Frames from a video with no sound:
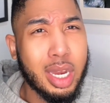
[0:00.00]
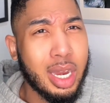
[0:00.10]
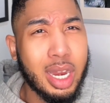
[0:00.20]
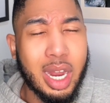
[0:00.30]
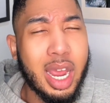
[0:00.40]
And
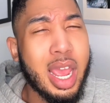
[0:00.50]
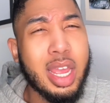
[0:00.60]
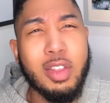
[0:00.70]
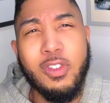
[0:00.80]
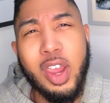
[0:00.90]
da-da.
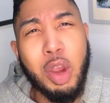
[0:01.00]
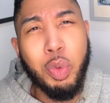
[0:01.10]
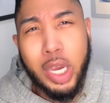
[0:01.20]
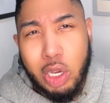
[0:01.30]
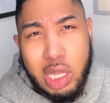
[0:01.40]
It's very
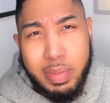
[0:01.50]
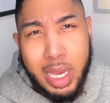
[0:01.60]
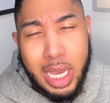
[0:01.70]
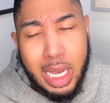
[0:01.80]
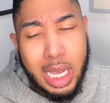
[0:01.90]
weird to
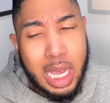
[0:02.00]
me.